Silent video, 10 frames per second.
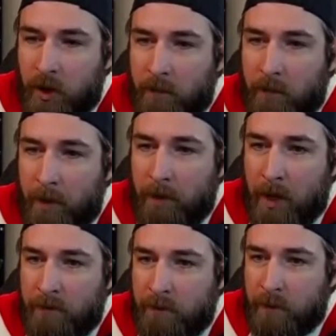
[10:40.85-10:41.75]
a, a,
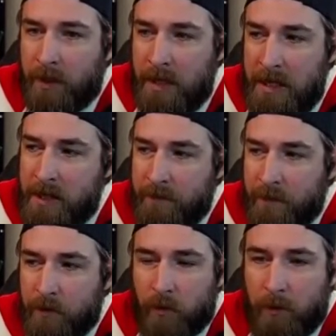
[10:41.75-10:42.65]
a, an
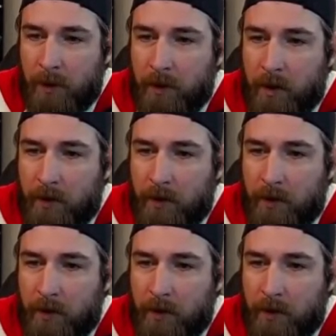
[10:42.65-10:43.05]
individual player